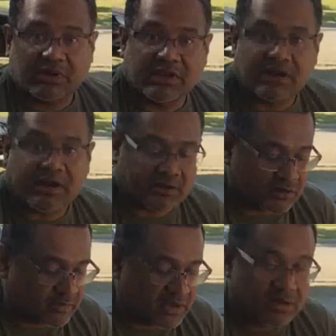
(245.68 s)
and clean it out a
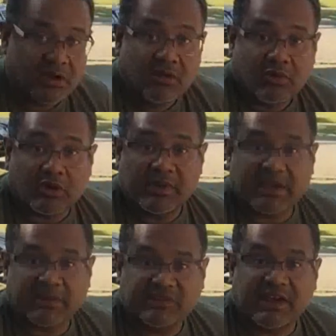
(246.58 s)
little bit. We're going to make
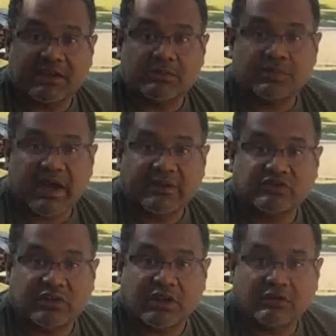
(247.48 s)
a second
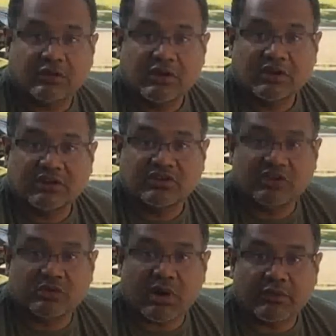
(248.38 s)
batch and then
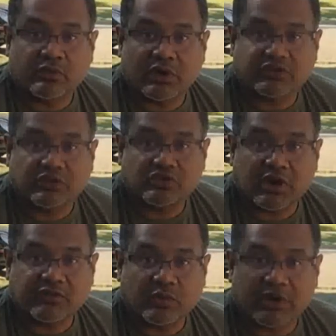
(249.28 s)
continue on with the rest of the
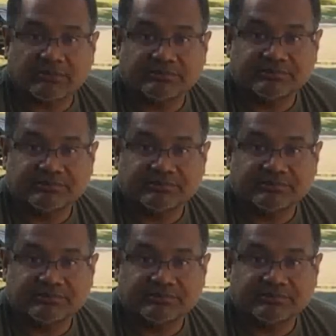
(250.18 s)
driveway.